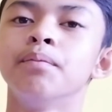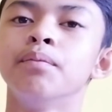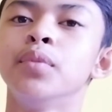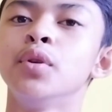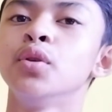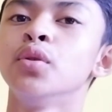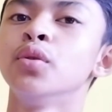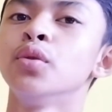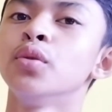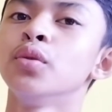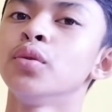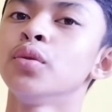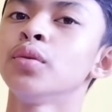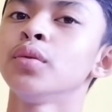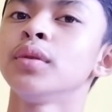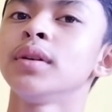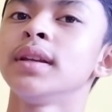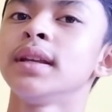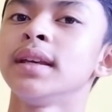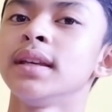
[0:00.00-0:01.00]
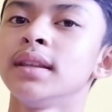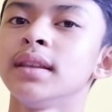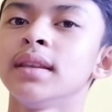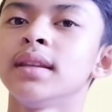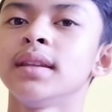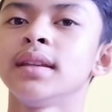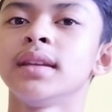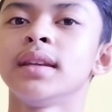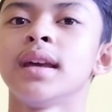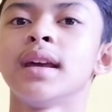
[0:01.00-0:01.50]
blue, green,
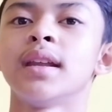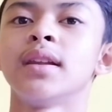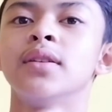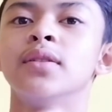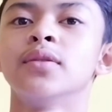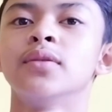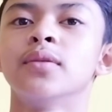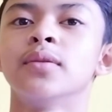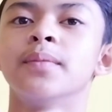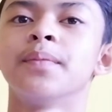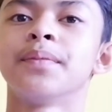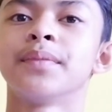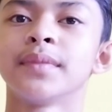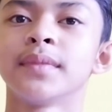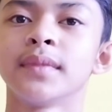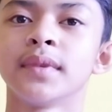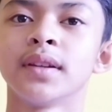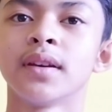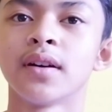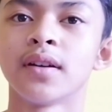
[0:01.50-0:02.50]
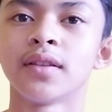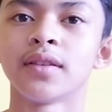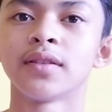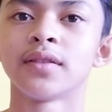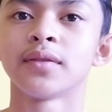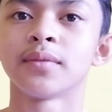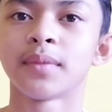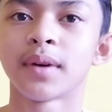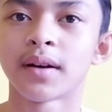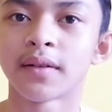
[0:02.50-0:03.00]
yellow. Yan
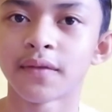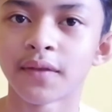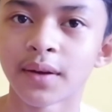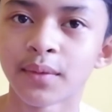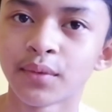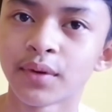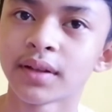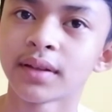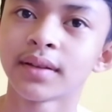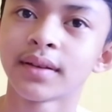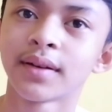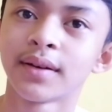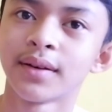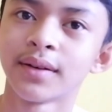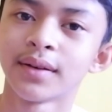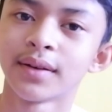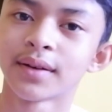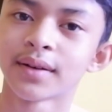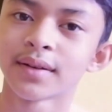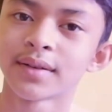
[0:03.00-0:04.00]
yung mga favorite color